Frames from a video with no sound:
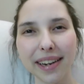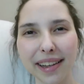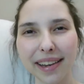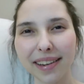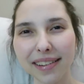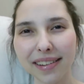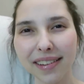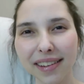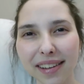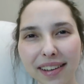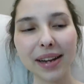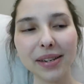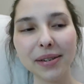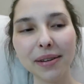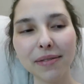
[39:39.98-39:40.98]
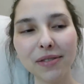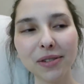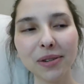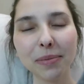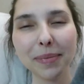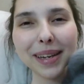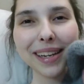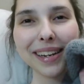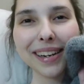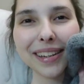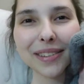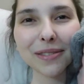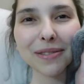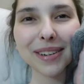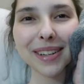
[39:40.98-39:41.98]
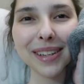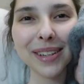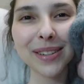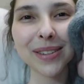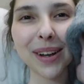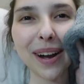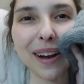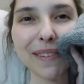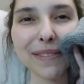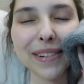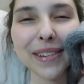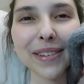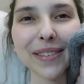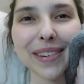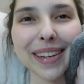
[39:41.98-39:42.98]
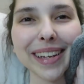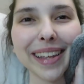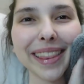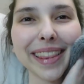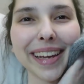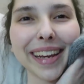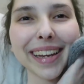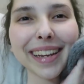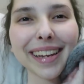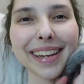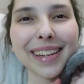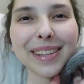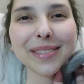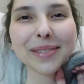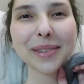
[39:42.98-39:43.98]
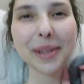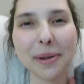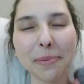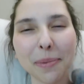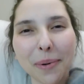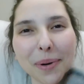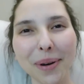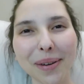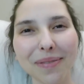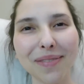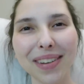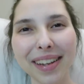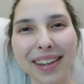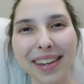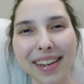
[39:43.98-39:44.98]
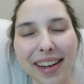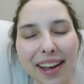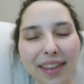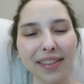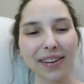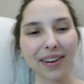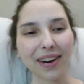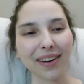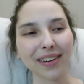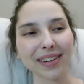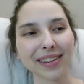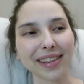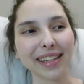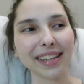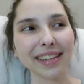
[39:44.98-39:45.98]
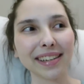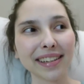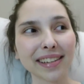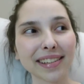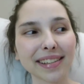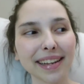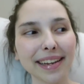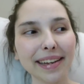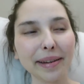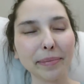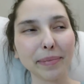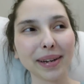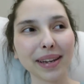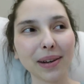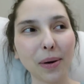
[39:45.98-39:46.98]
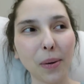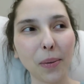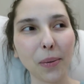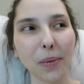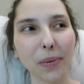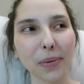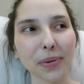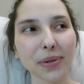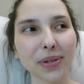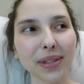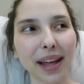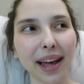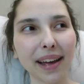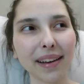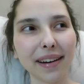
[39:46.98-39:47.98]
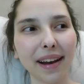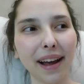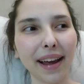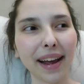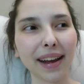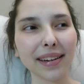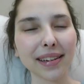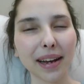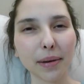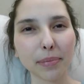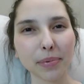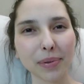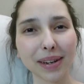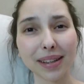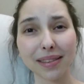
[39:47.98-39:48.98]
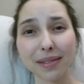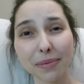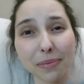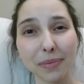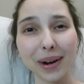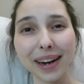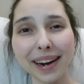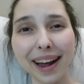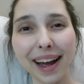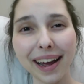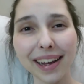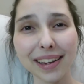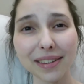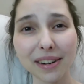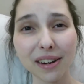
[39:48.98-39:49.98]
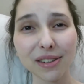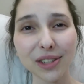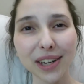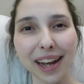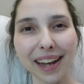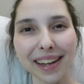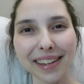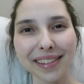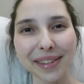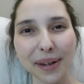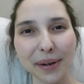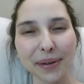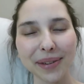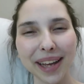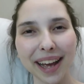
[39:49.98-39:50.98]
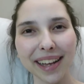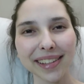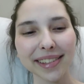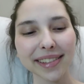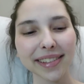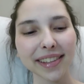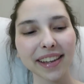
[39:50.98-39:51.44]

knitting? I do have to admit, it's really soft, it's really thick, it's really warm. There aren't the same holes that I end up with when I crochet. So yes,